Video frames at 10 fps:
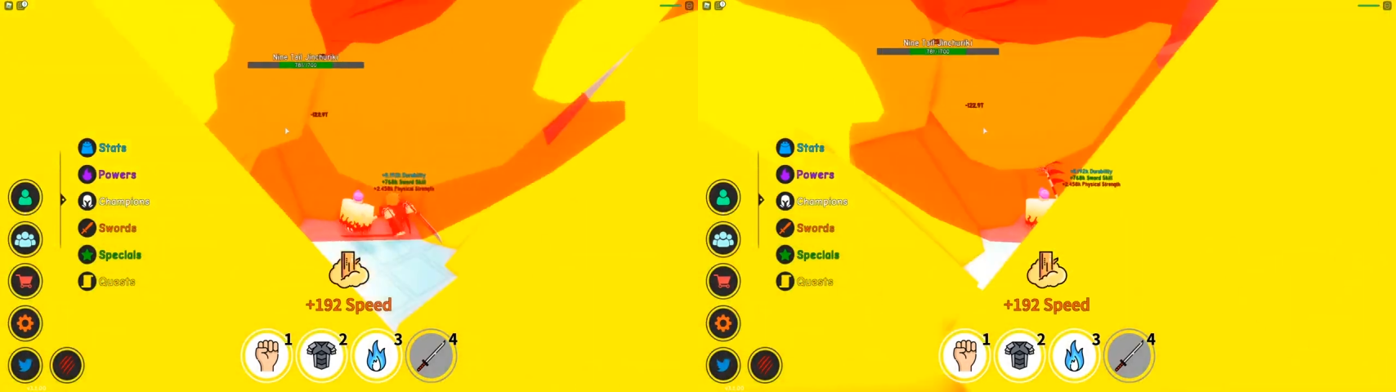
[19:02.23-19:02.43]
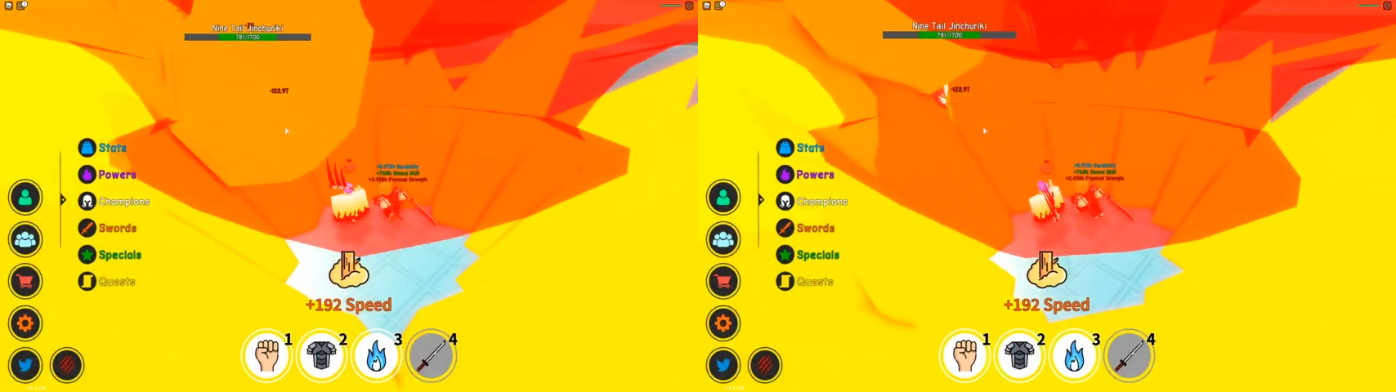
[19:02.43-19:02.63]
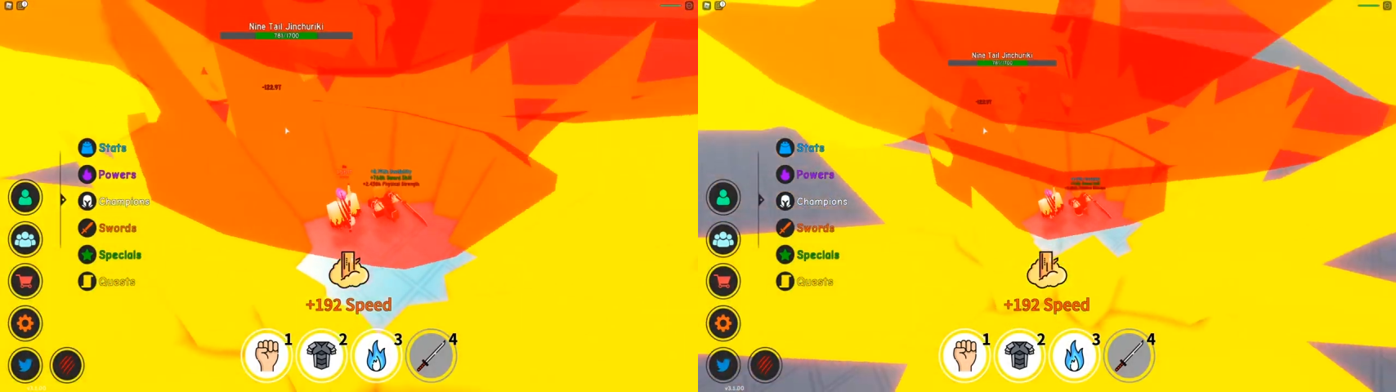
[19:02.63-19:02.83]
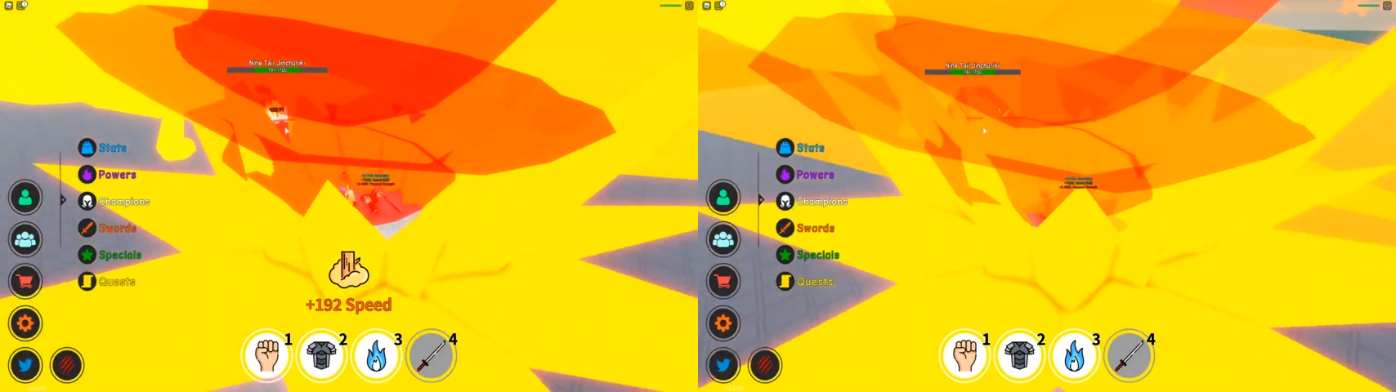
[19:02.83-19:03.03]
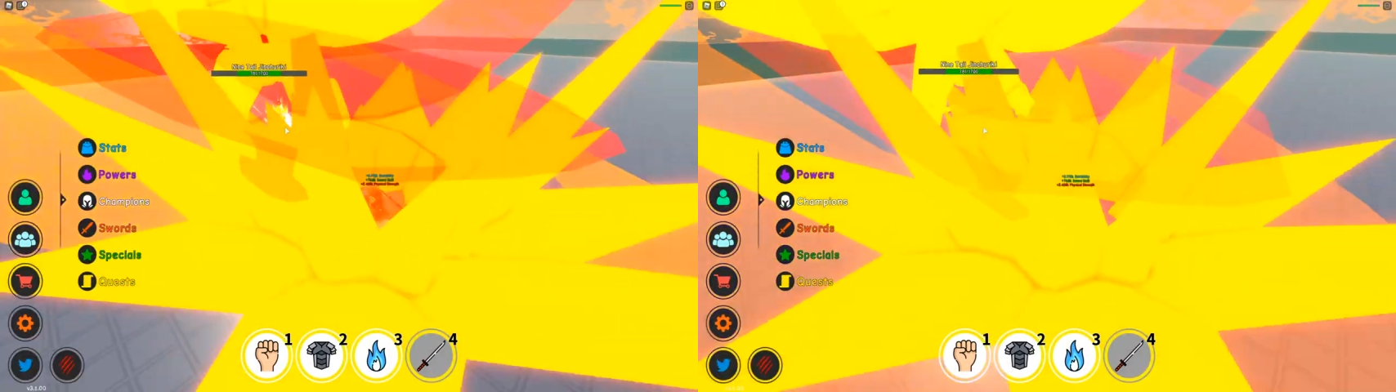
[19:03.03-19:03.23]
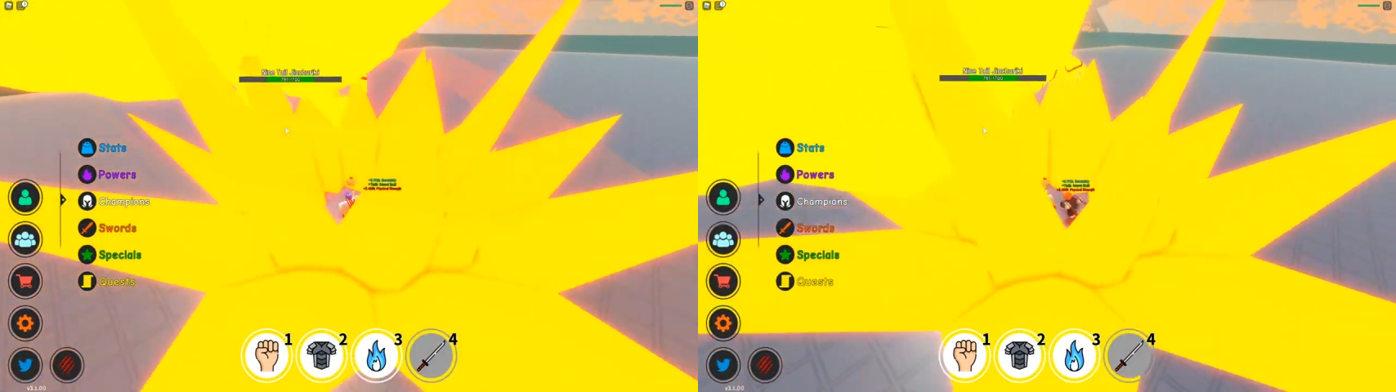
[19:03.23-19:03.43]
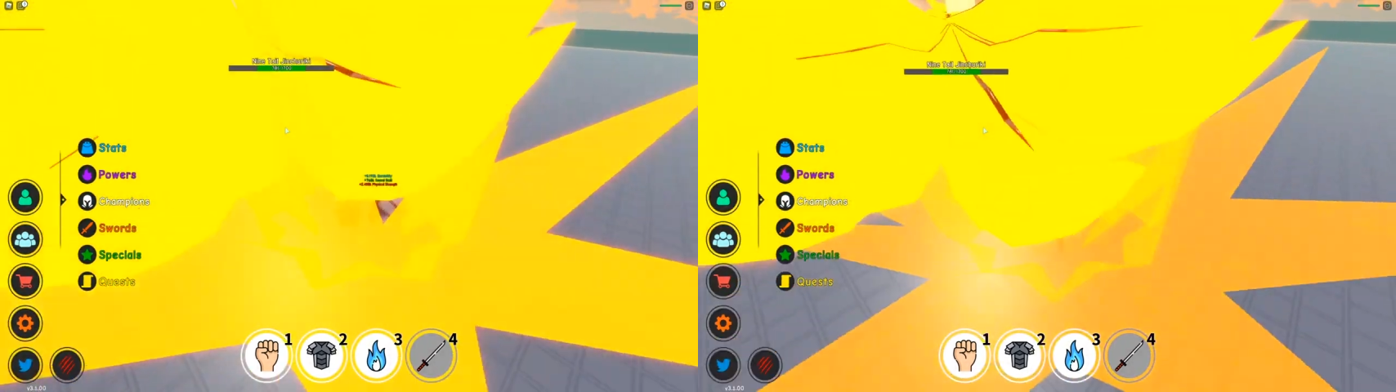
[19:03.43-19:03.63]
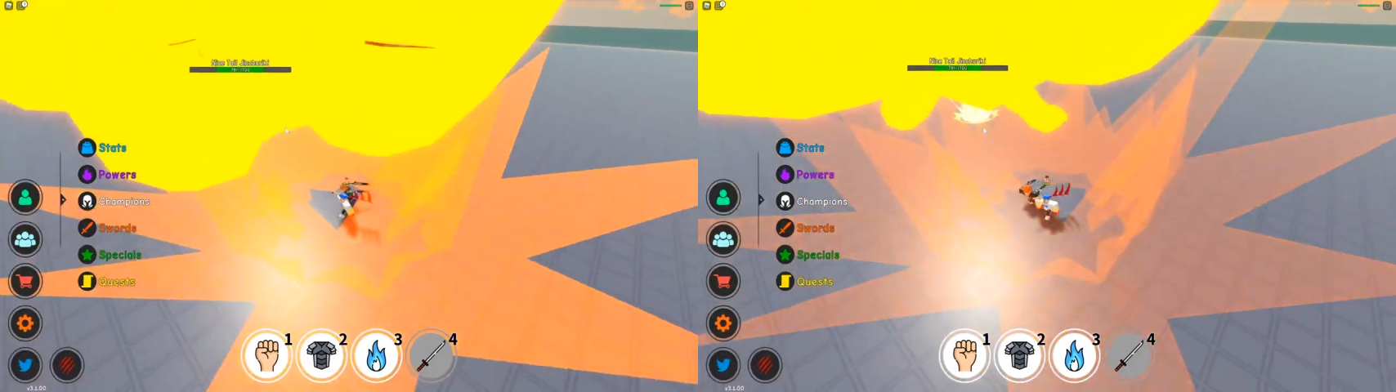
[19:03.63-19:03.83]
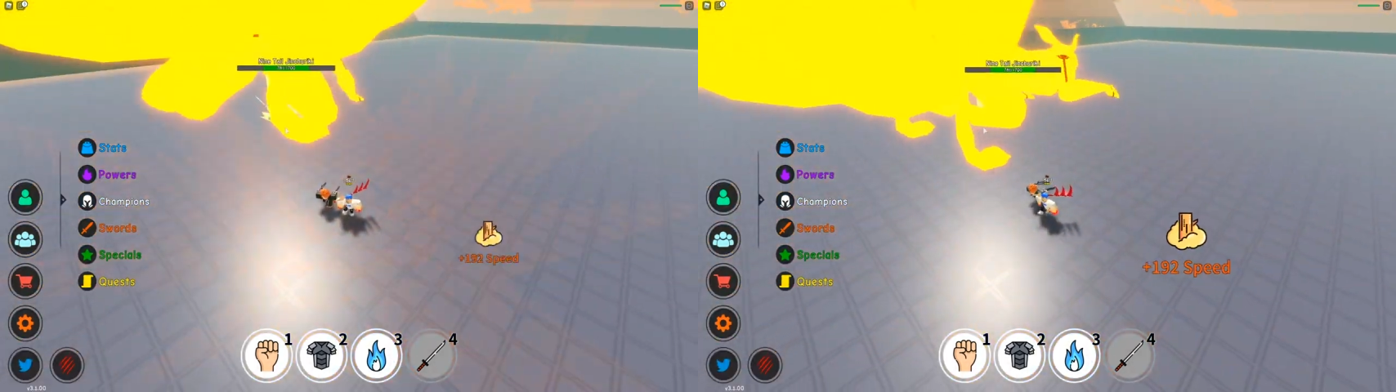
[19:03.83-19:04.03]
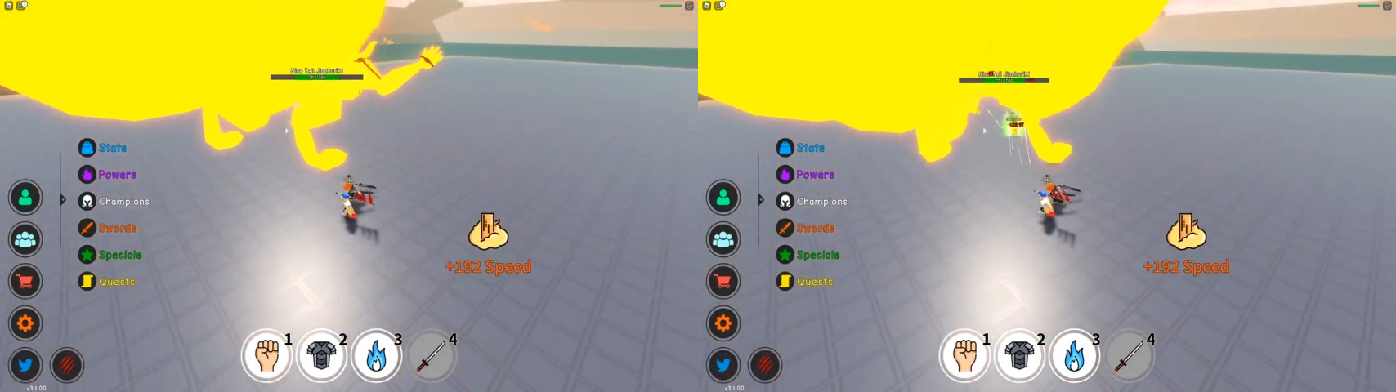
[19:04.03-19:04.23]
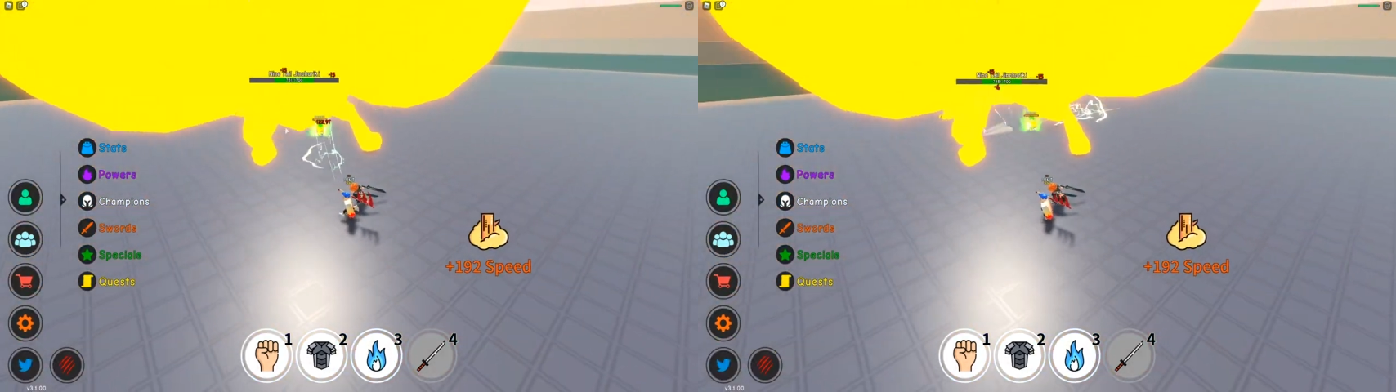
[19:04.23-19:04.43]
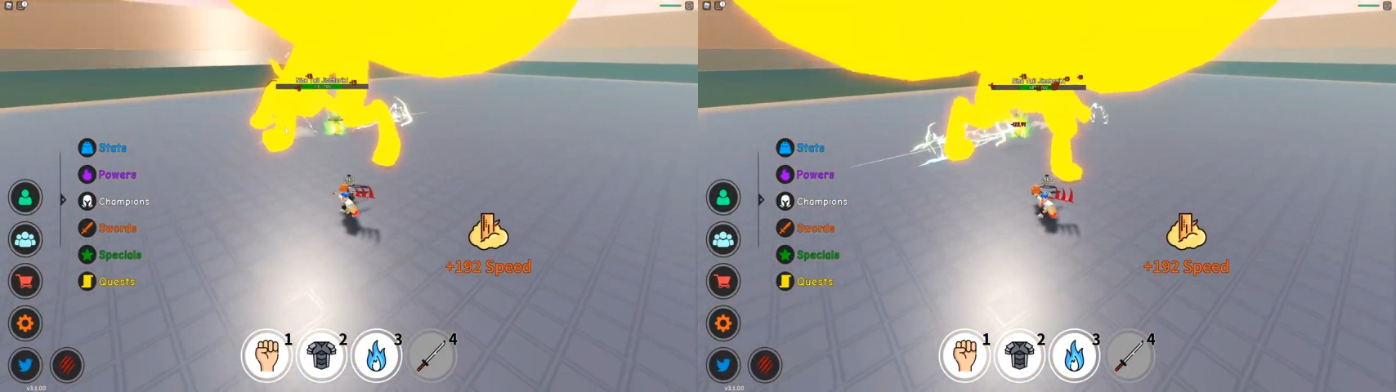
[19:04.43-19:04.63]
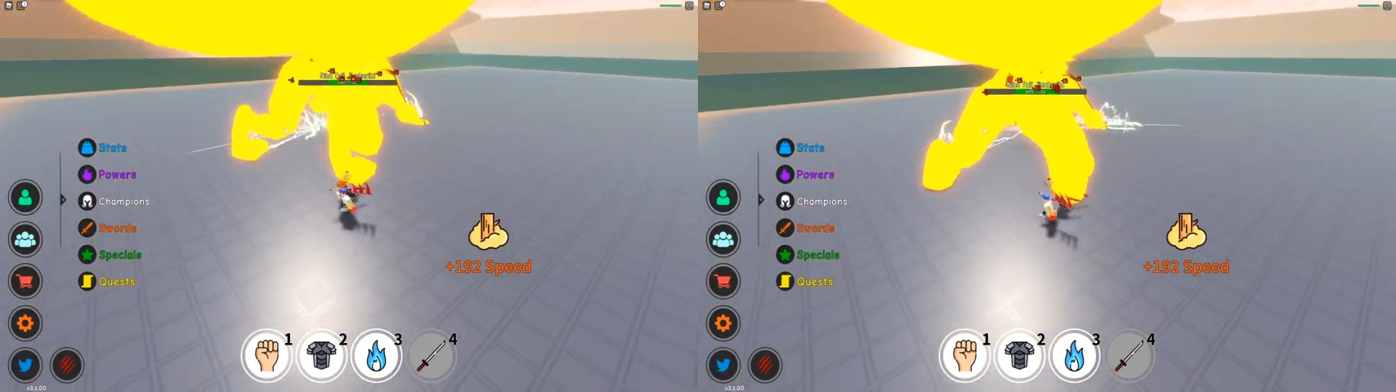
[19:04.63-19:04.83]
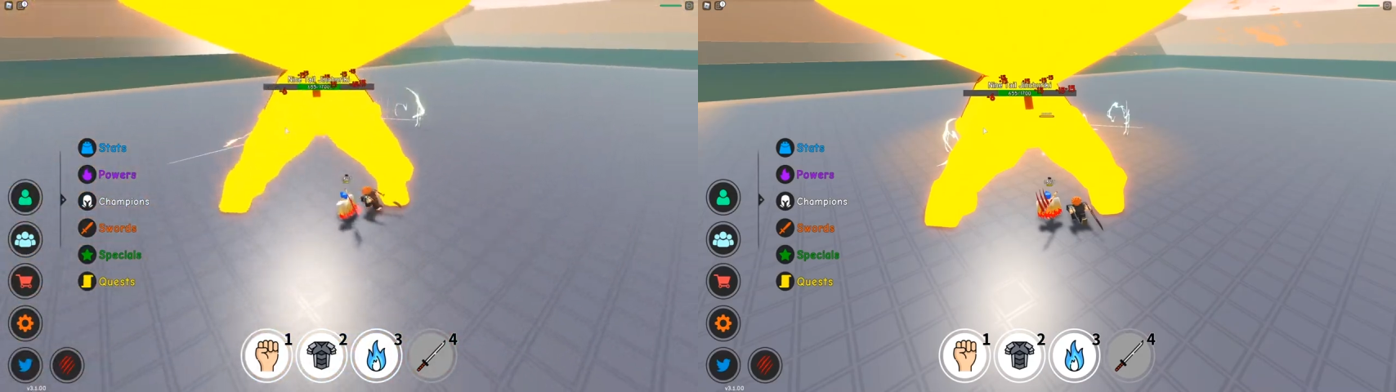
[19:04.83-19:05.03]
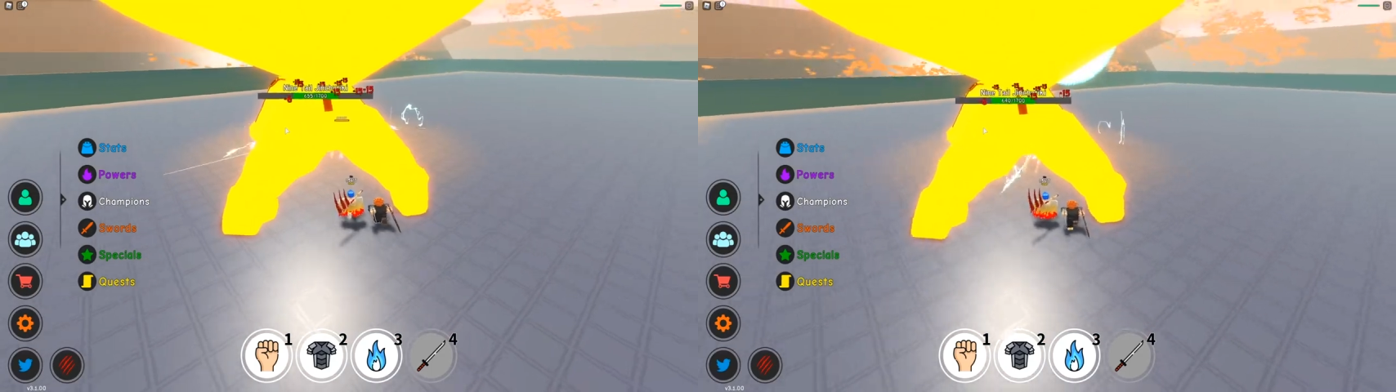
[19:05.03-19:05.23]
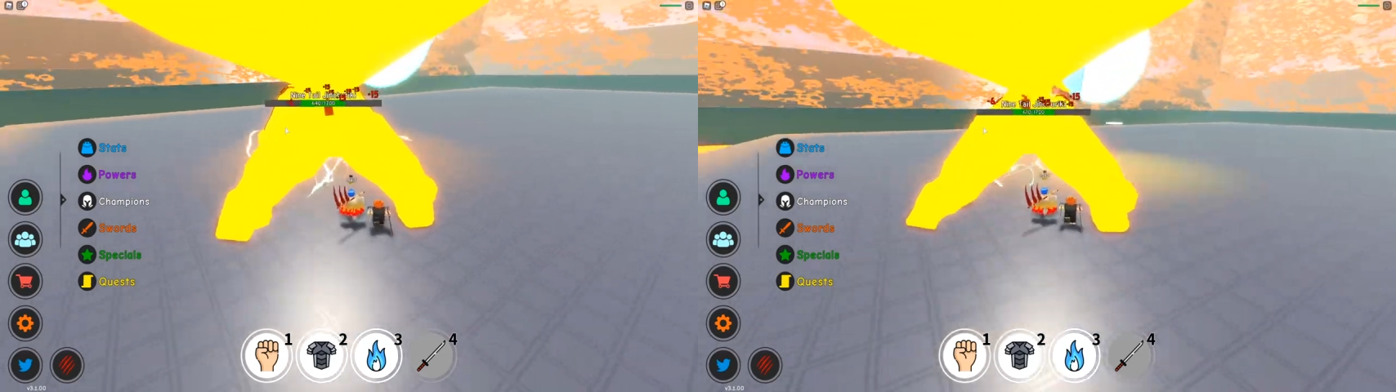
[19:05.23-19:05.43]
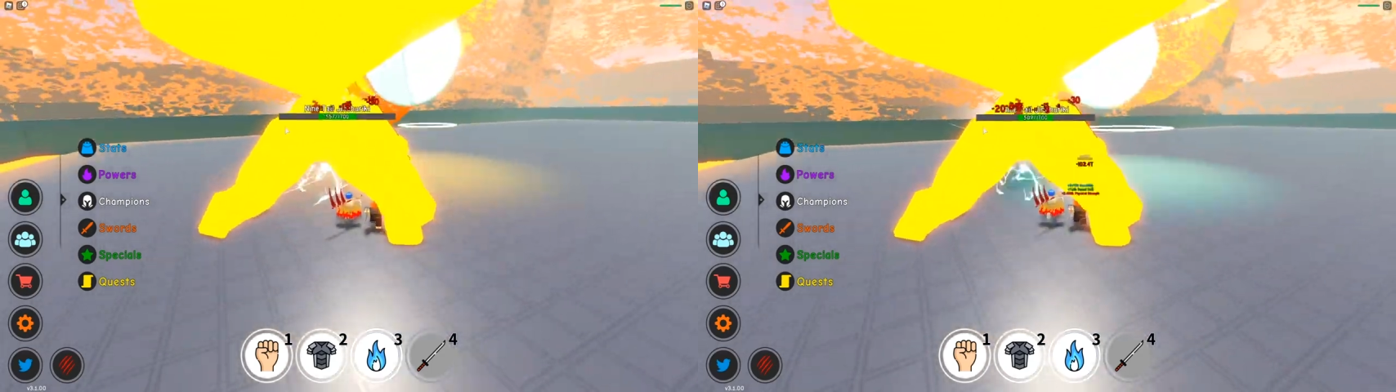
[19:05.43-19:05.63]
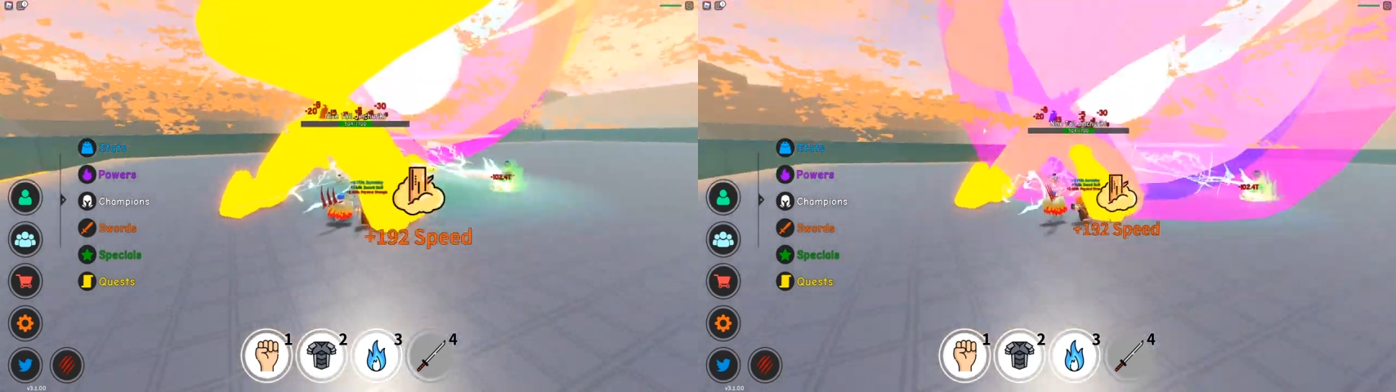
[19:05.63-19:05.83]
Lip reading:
[unreadable: no face in view]